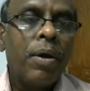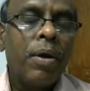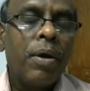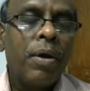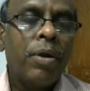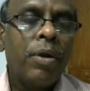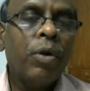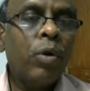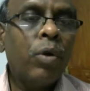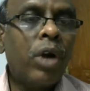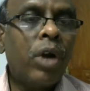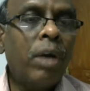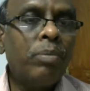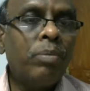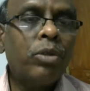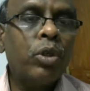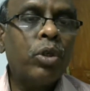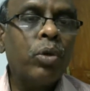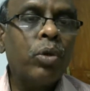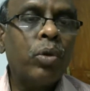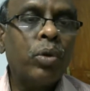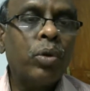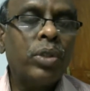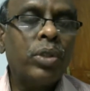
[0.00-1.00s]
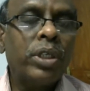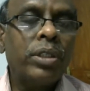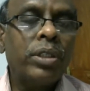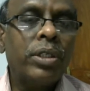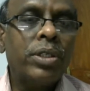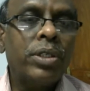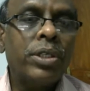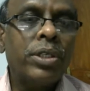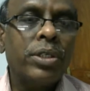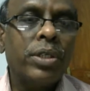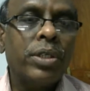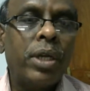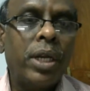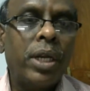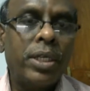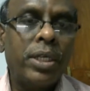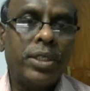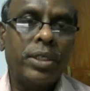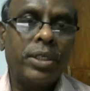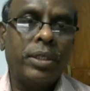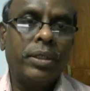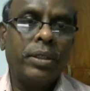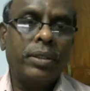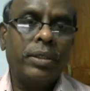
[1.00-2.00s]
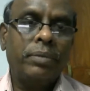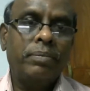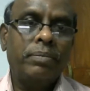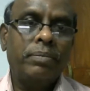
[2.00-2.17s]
you come to know that this is a lesson.